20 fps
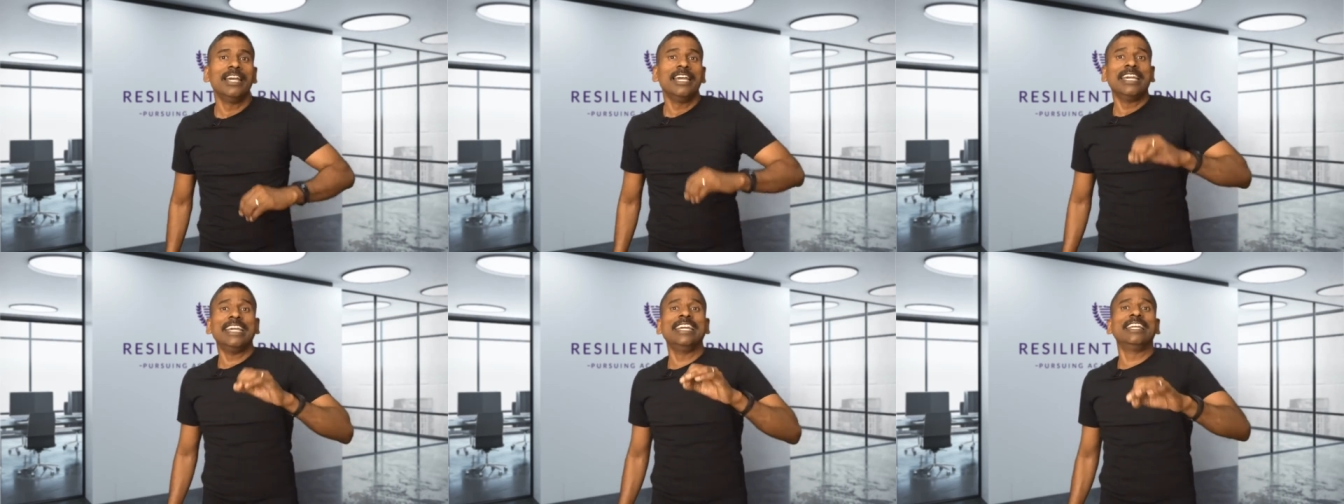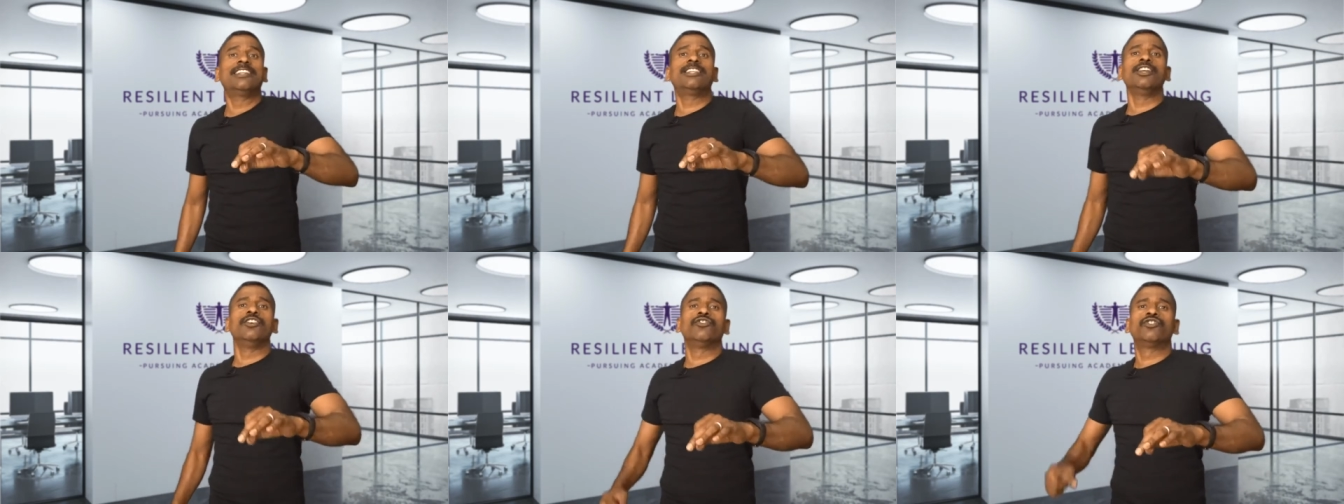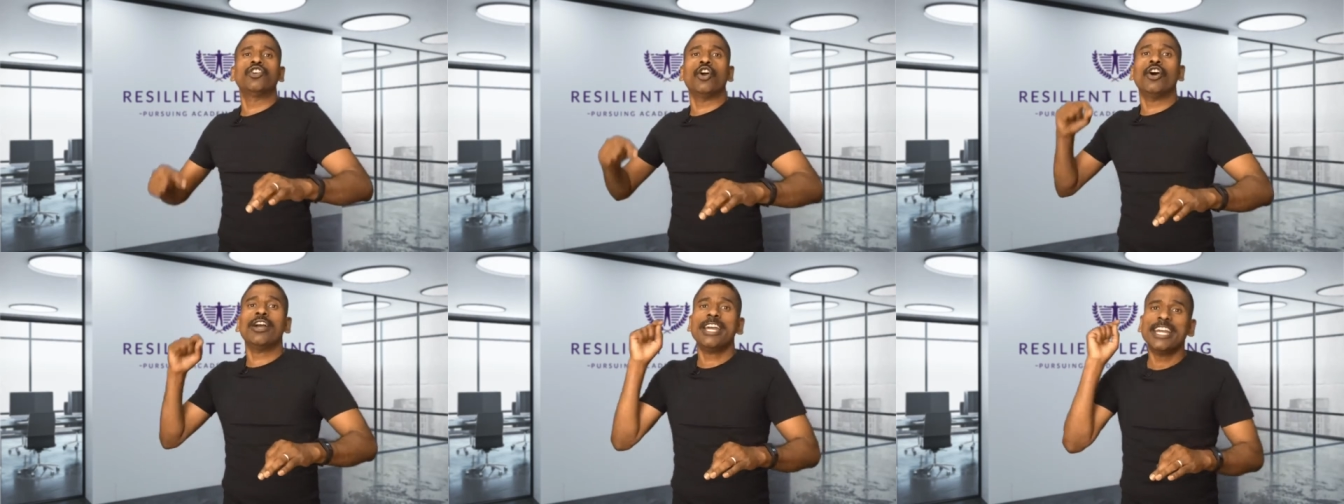It is
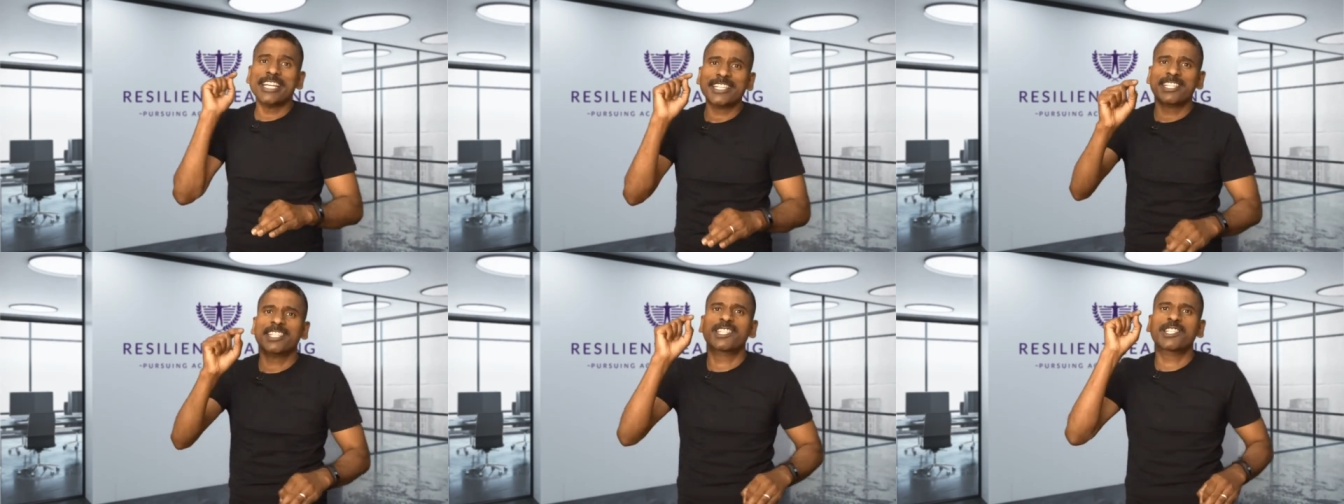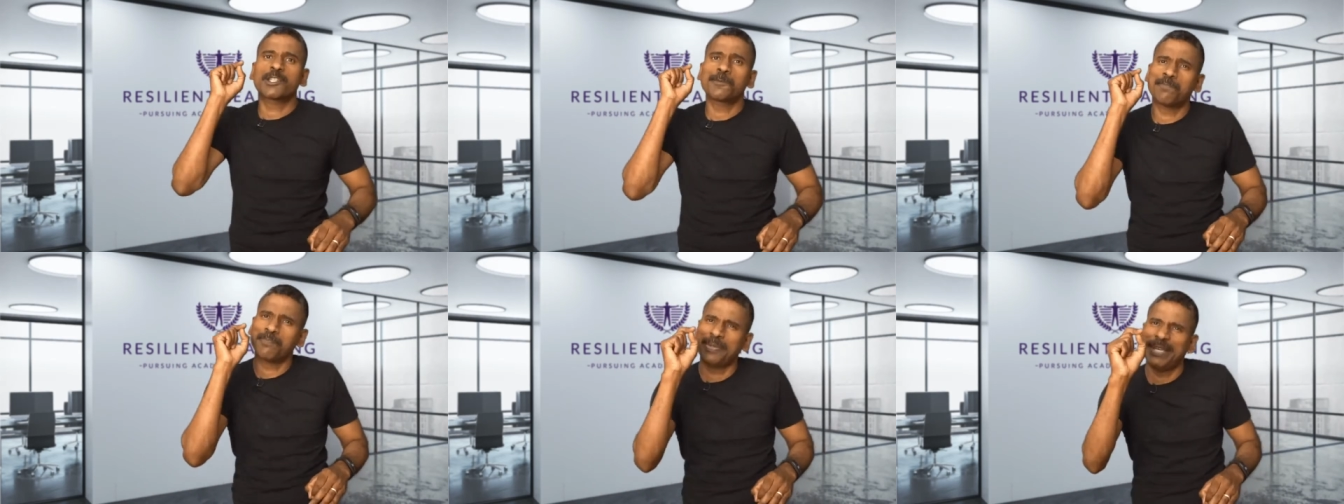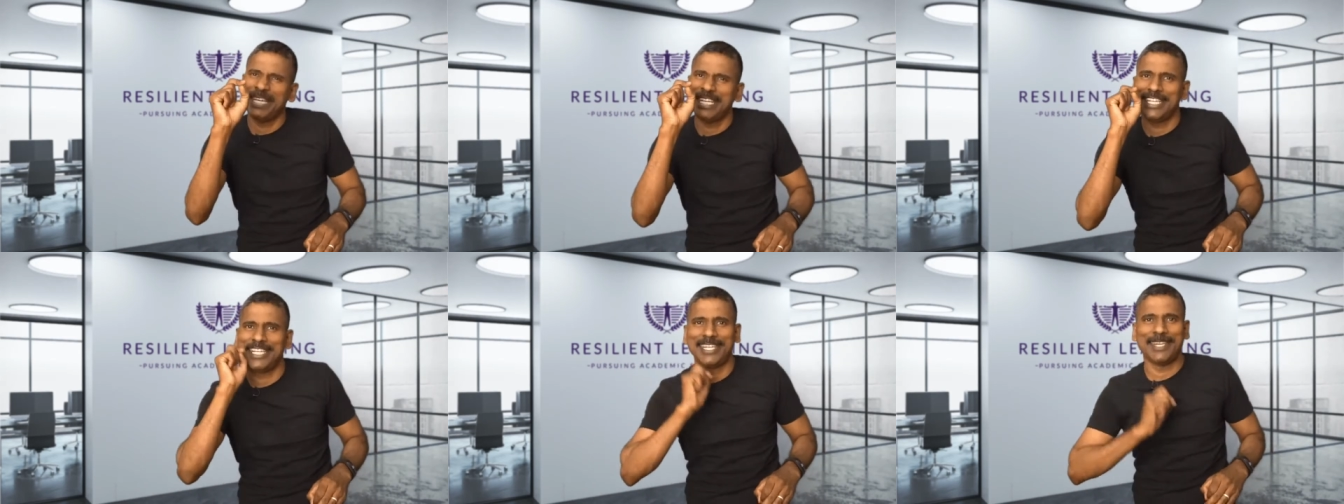your
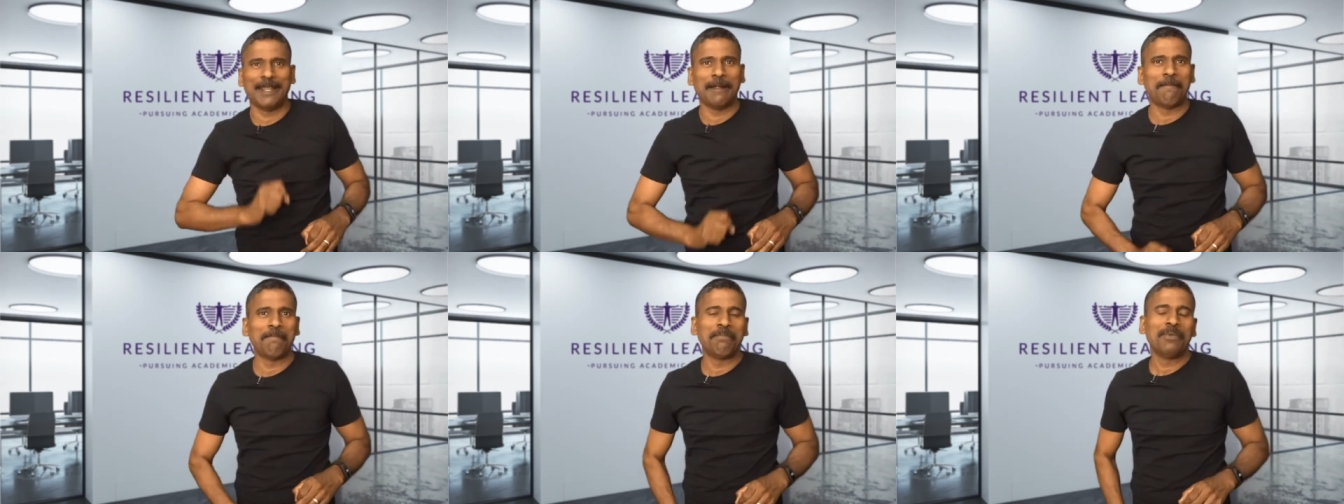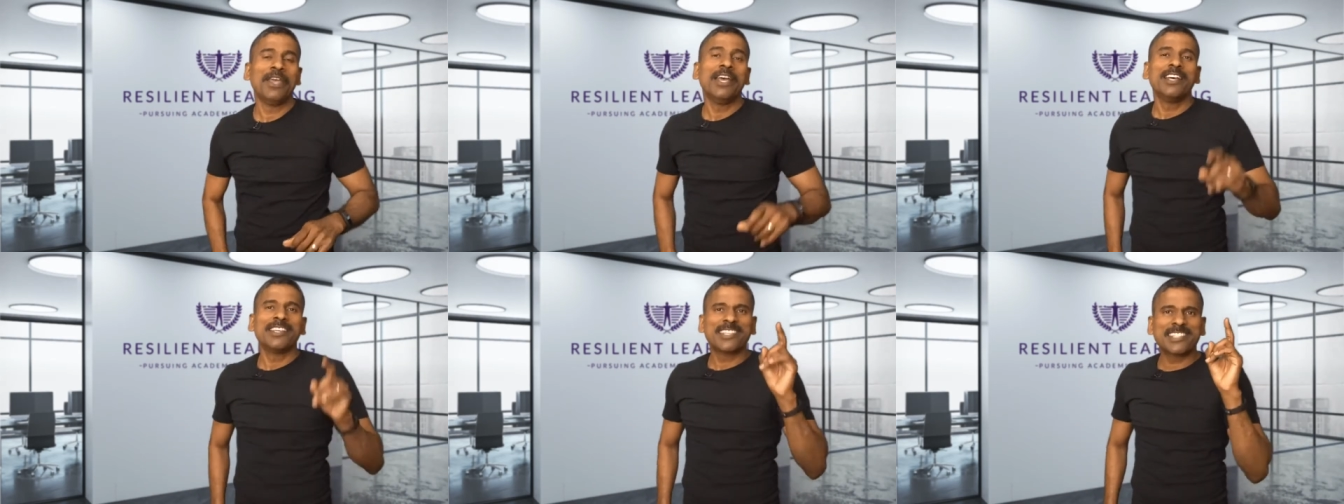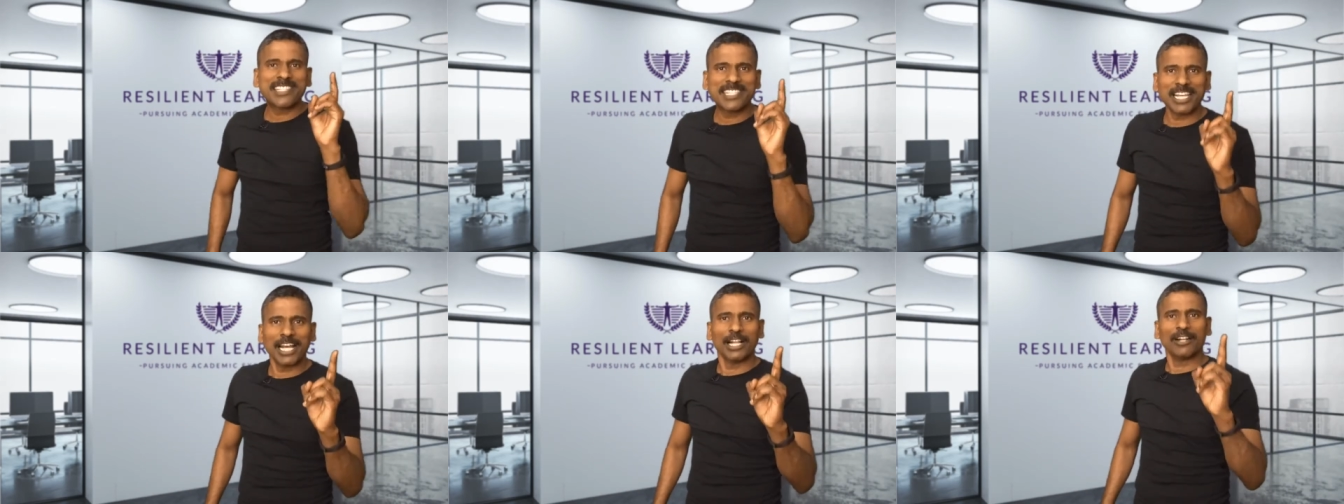SP,
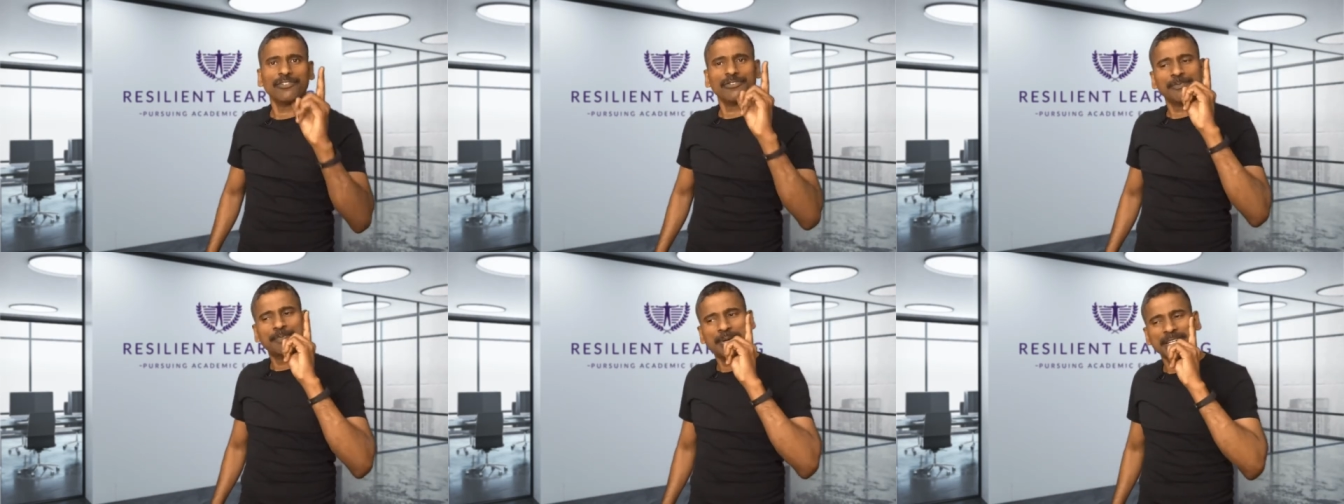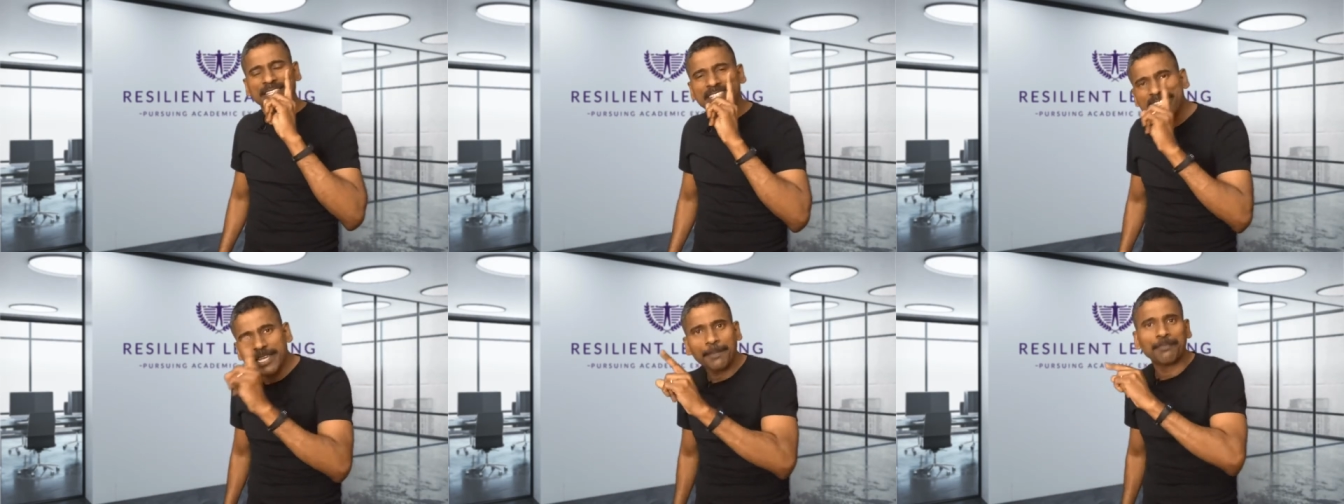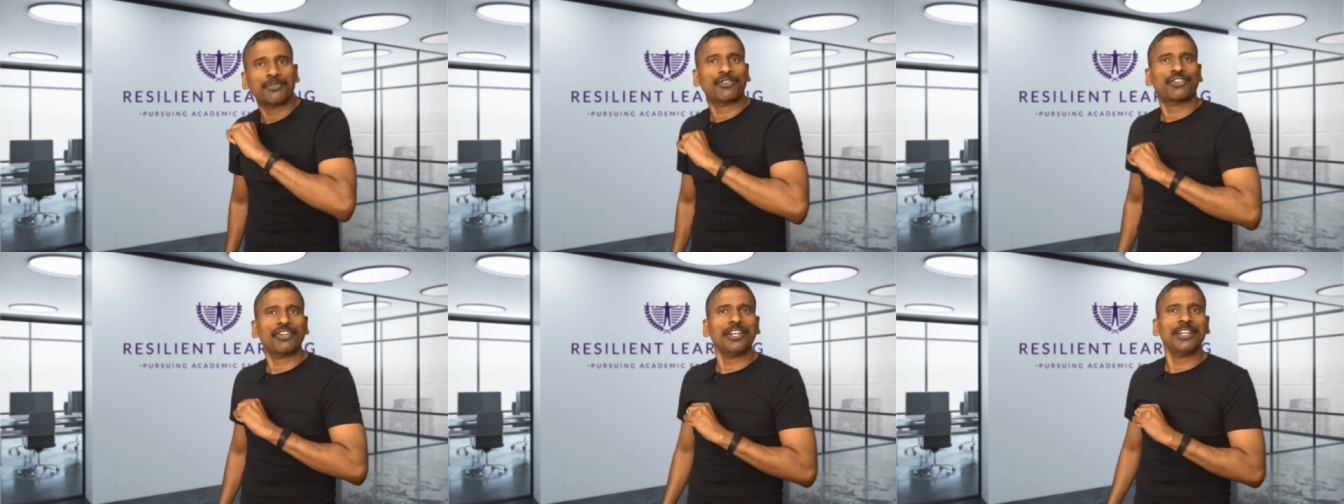
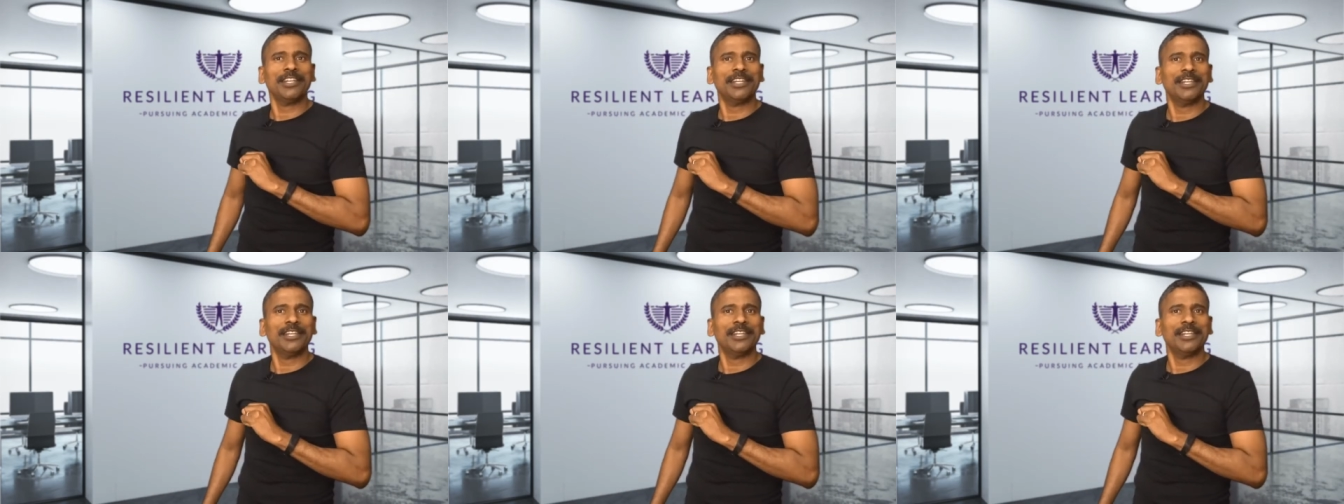self-perception."